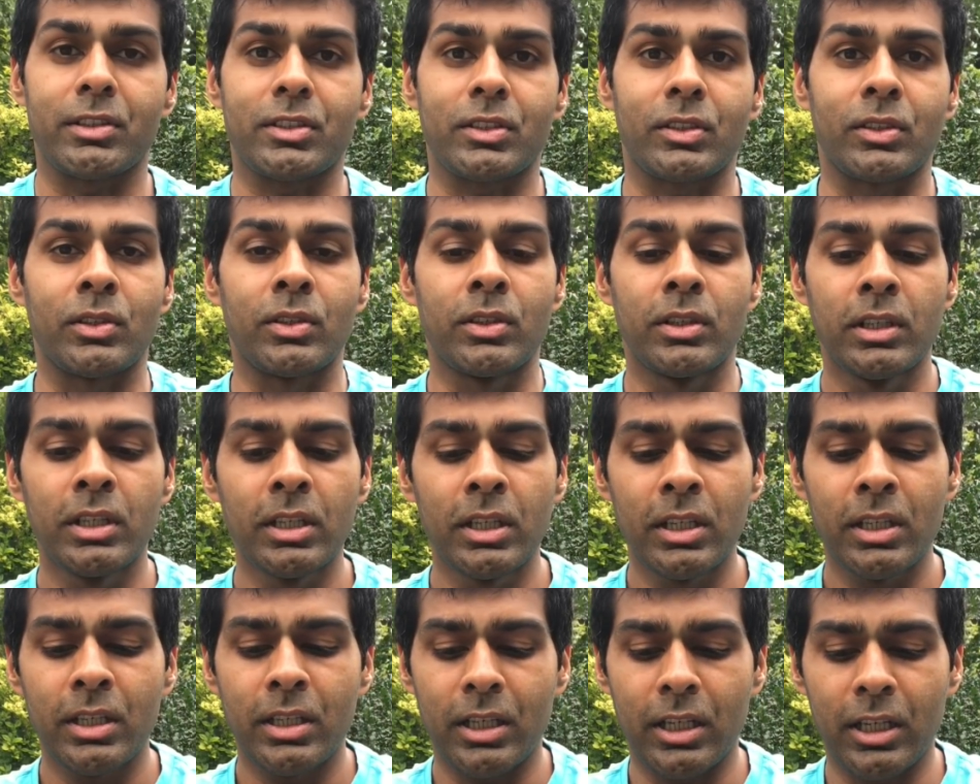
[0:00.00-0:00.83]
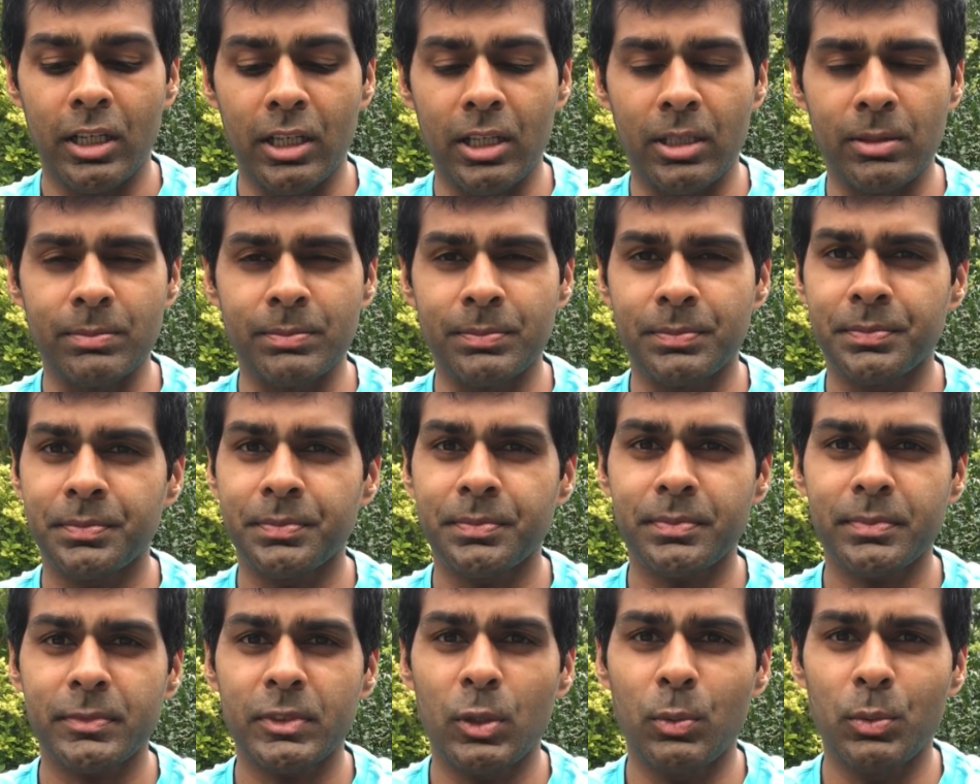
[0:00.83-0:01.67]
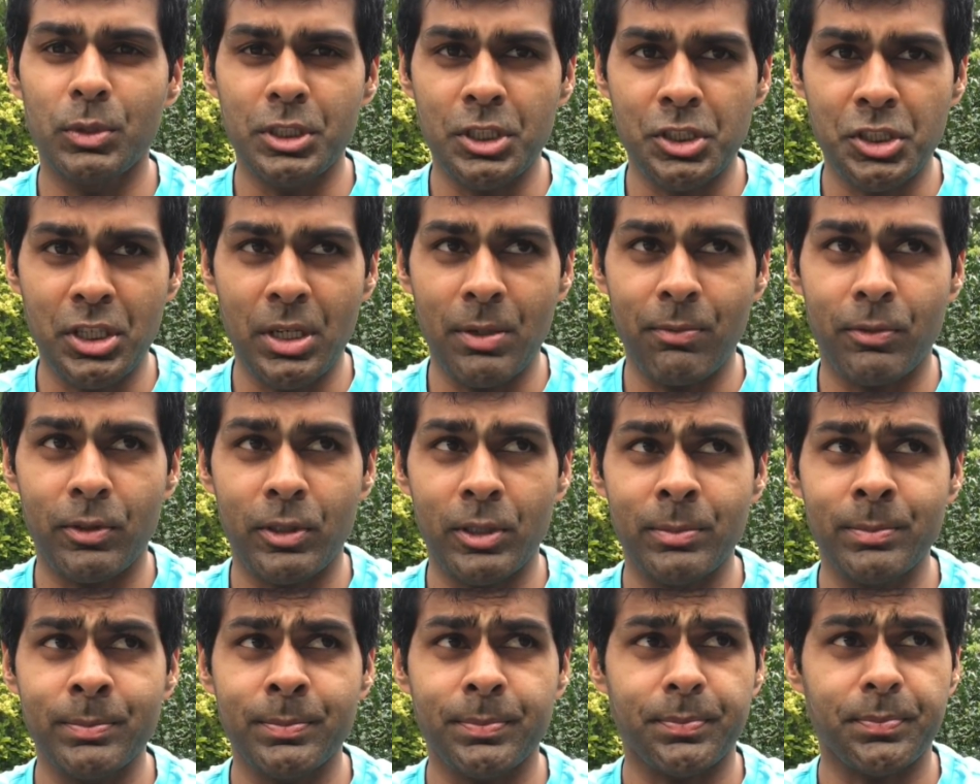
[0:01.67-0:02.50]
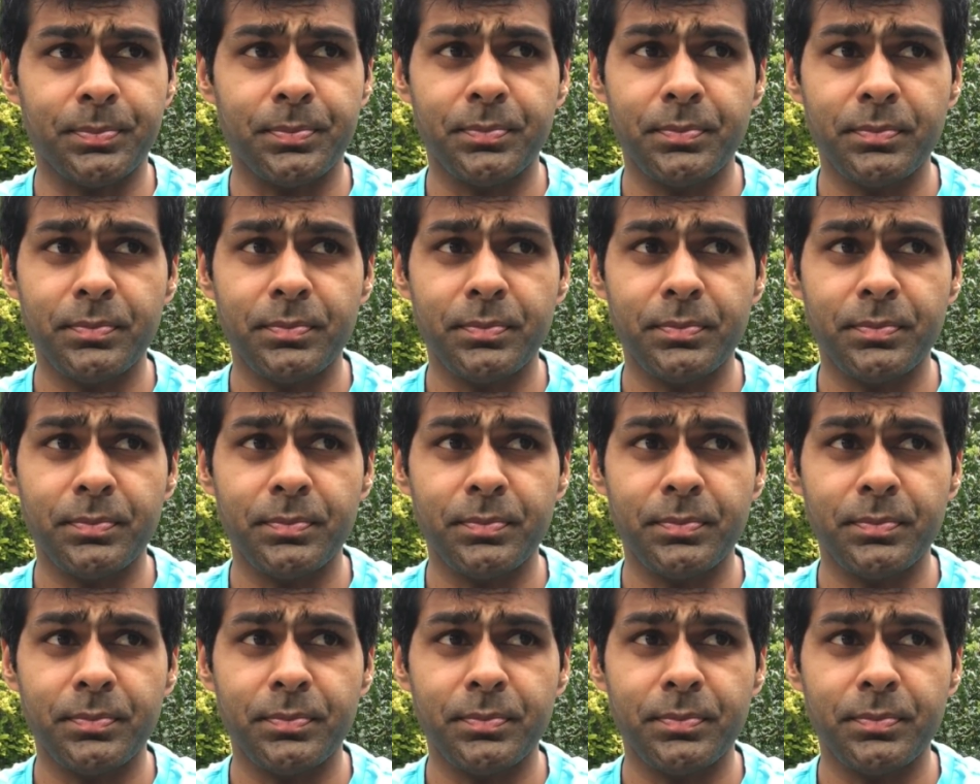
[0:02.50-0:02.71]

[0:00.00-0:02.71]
So it was a shame for him,